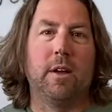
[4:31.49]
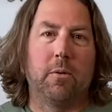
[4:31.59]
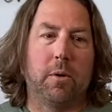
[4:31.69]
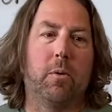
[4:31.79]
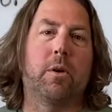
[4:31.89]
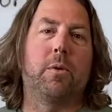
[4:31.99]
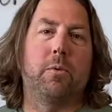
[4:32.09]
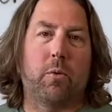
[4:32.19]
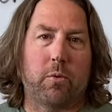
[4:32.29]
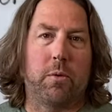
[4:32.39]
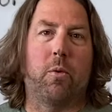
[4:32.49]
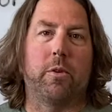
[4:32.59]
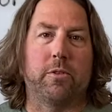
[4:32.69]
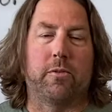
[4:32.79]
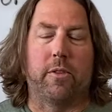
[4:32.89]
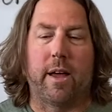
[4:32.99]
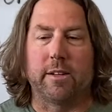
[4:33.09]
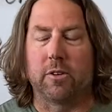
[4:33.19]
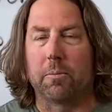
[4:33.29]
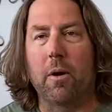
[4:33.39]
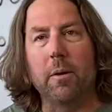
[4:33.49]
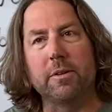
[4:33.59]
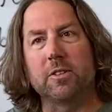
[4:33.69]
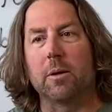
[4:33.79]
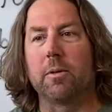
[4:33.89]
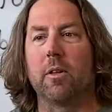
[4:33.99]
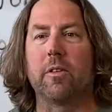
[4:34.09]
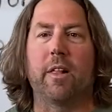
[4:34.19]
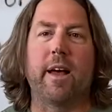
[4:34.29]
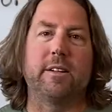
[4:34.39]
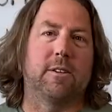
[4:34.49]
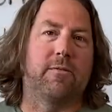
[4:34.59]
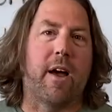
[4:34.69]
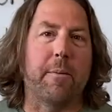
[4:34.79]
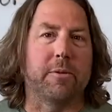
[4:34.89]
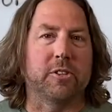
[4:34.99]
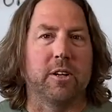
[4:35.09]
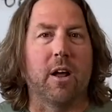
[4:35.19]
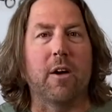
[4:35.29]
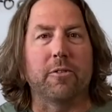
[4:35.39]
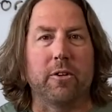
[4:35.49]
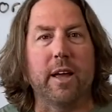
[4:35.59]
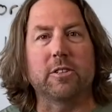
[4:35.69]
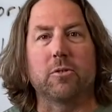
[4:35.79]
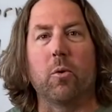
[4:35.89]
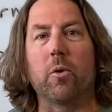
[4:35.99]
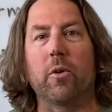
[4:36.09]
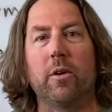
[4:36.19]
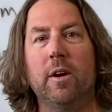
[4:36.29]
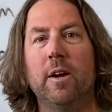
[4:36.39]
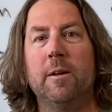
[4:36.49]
We want to reward you for that. So probably something along the lines of 5% off your next order.